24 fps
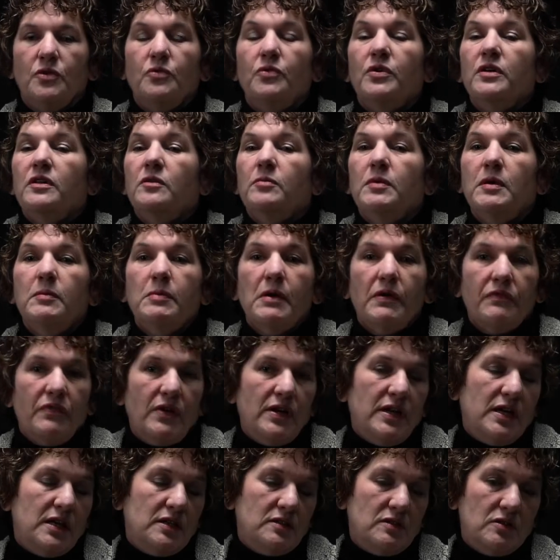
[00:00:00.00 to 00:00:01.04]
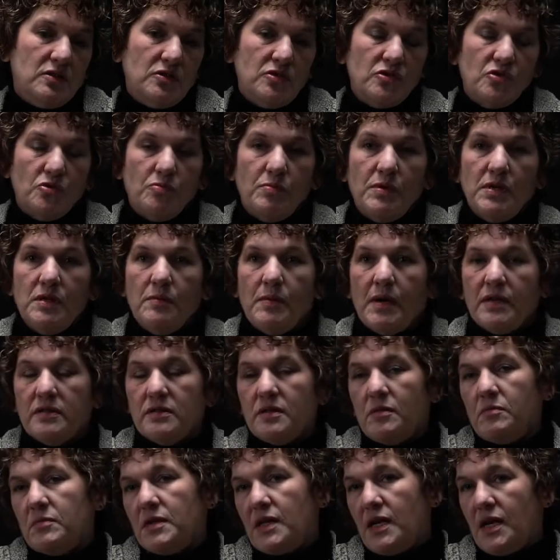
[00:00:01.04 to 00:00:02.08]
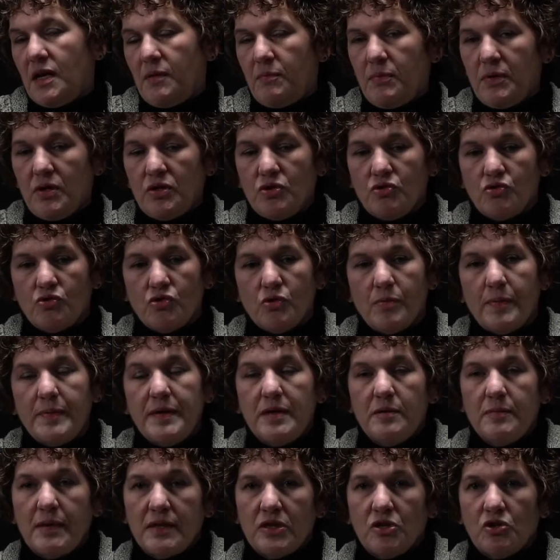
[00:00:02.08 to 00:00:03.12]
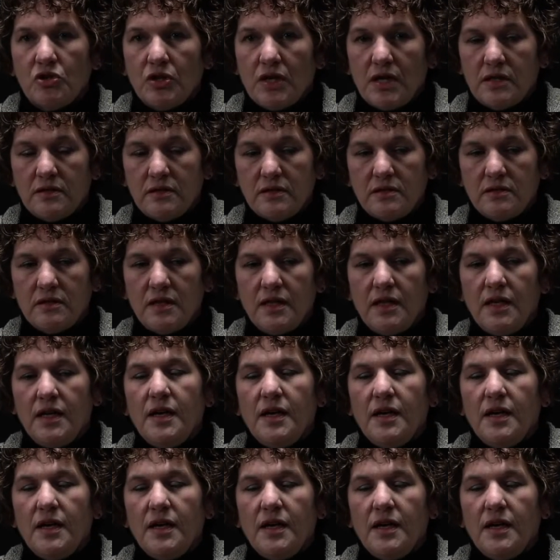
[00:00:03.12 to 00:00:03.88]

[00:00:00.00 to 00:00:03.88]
whether it be about finances or be about something that happened or be about their classes,